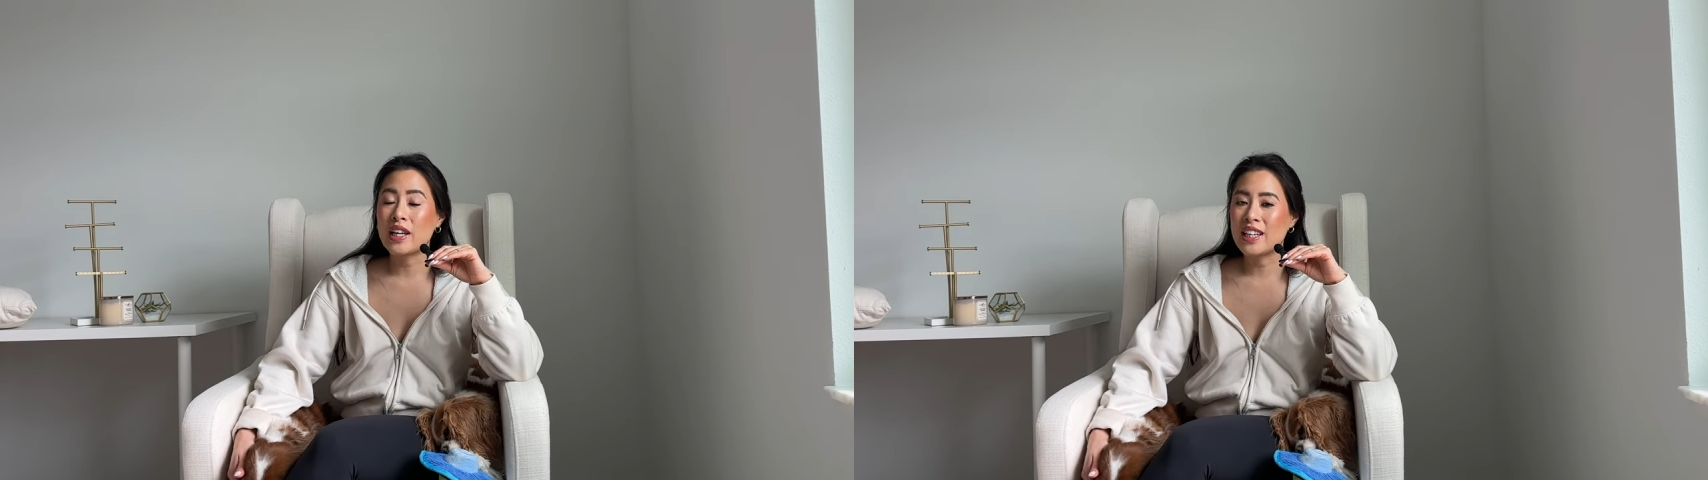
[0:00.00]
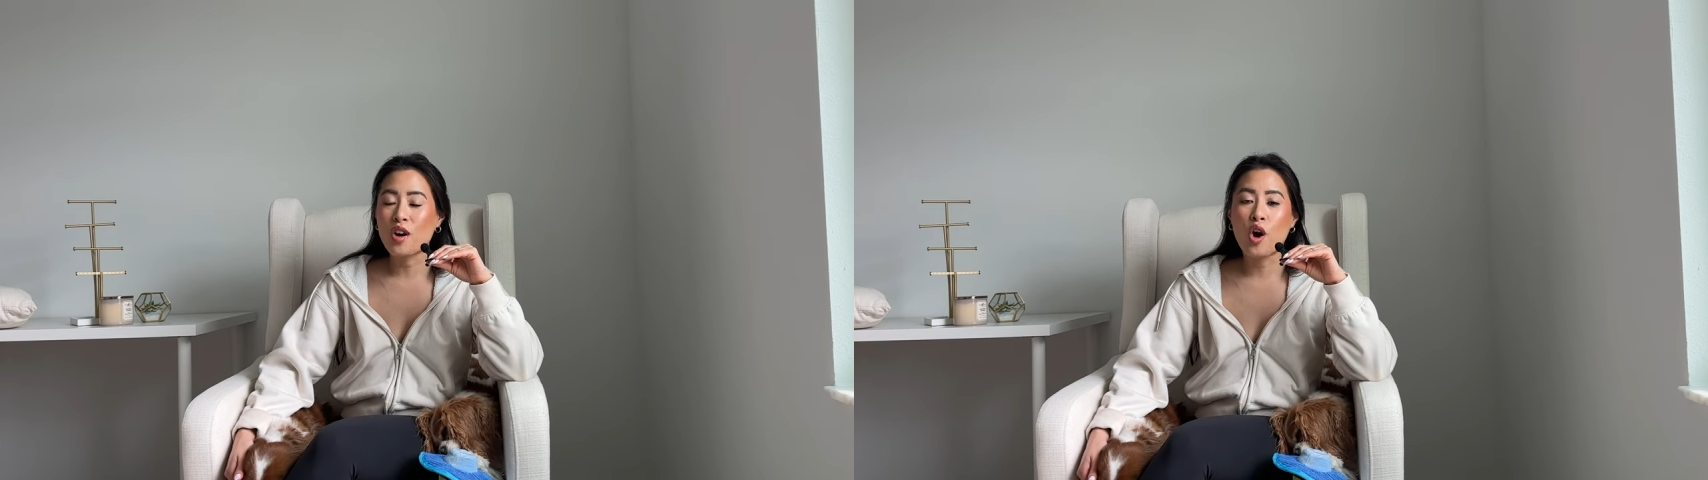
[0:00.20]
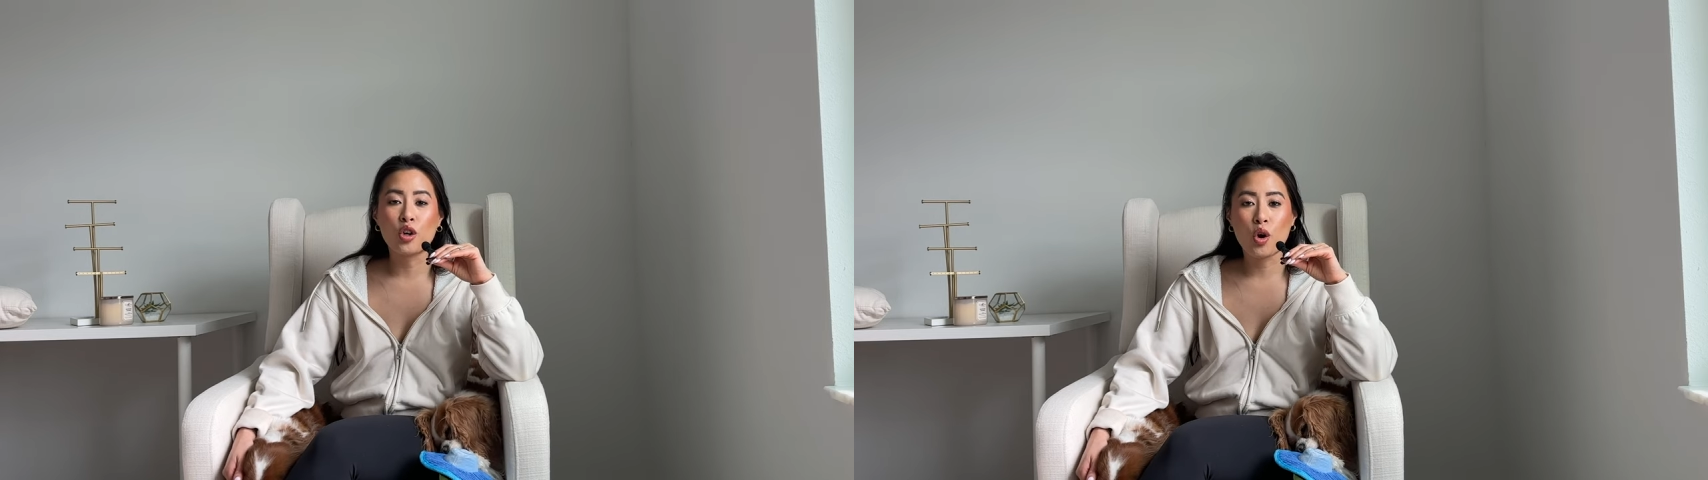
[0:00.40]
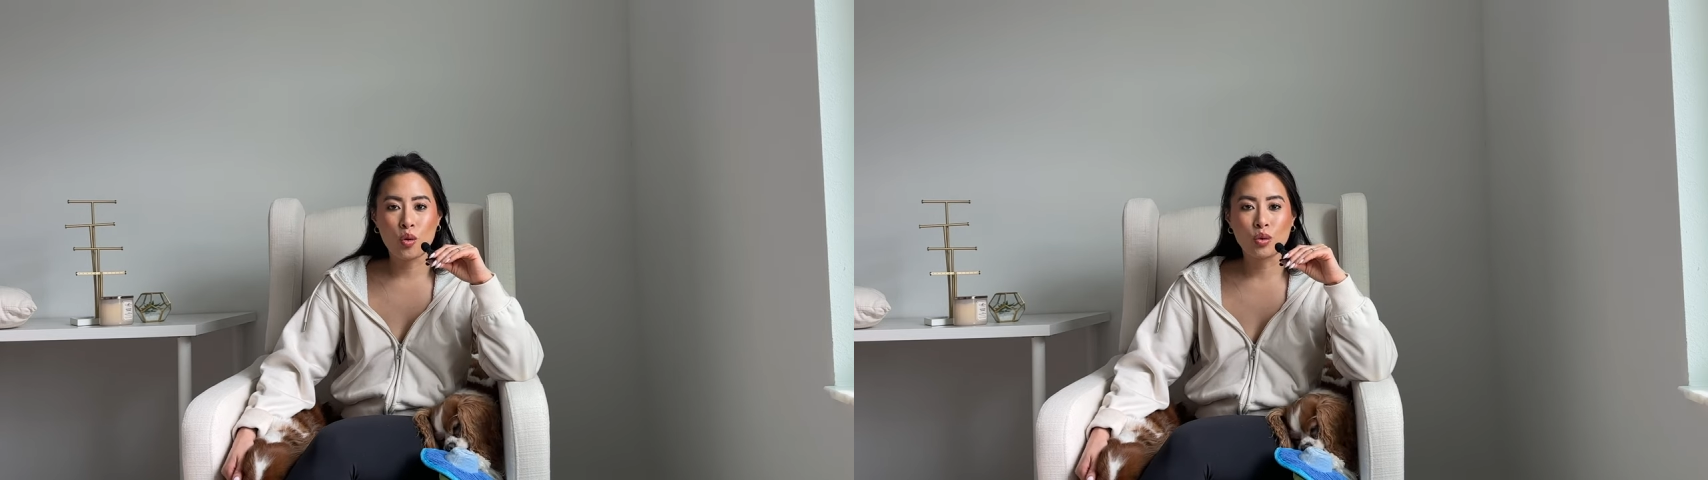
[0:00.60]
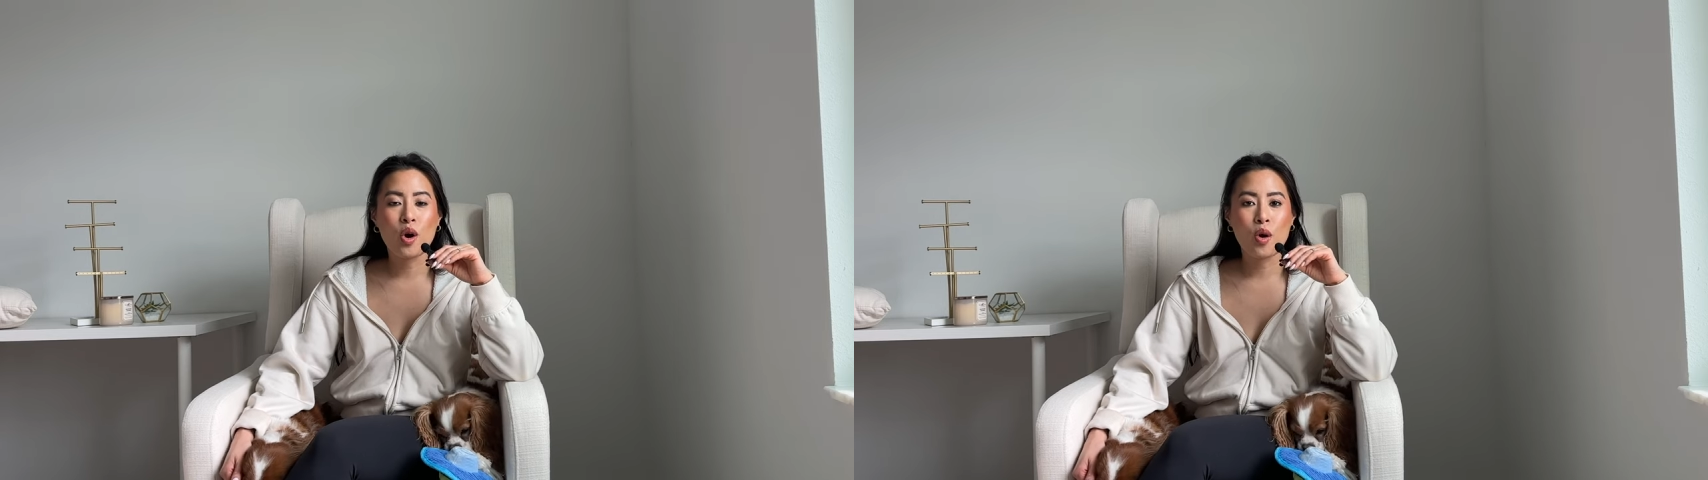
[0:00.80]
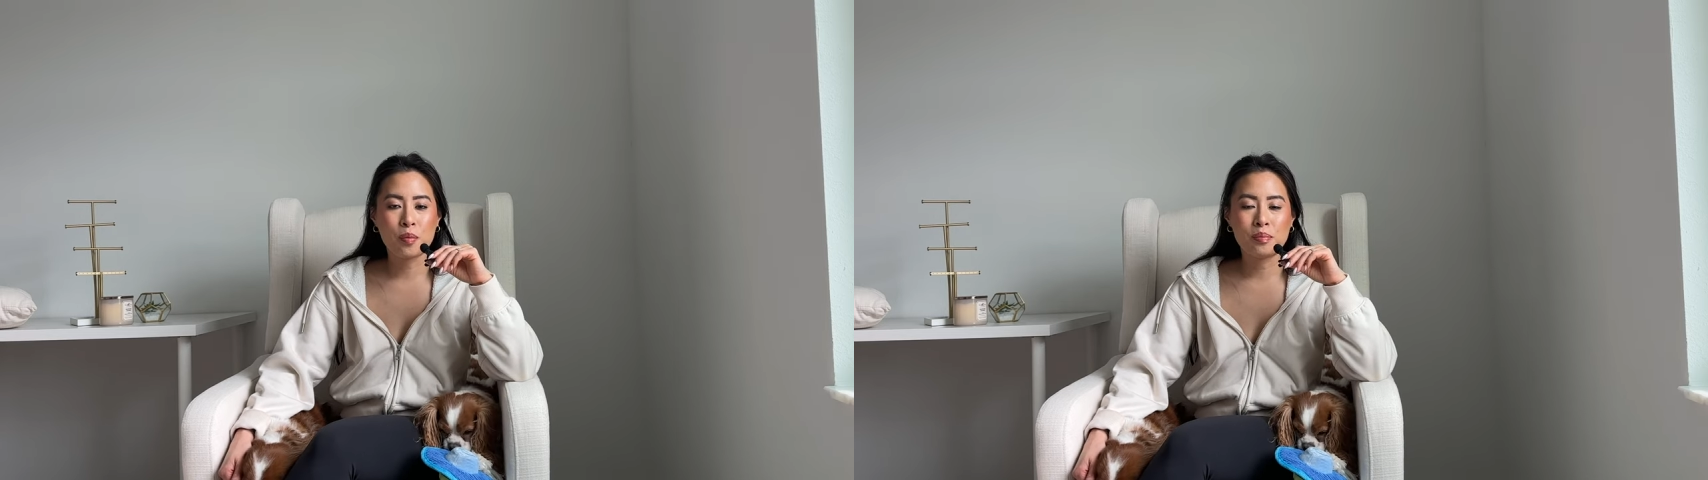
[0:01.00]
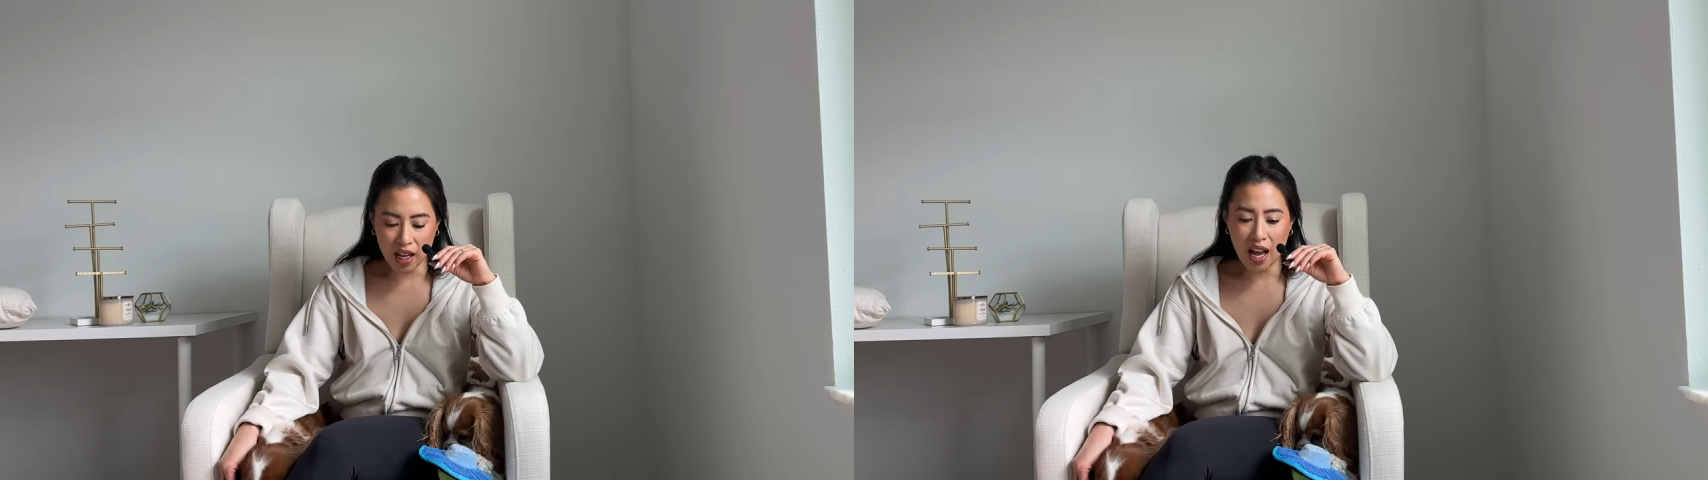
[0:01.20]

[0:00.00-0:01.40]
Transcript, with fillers: in our own home.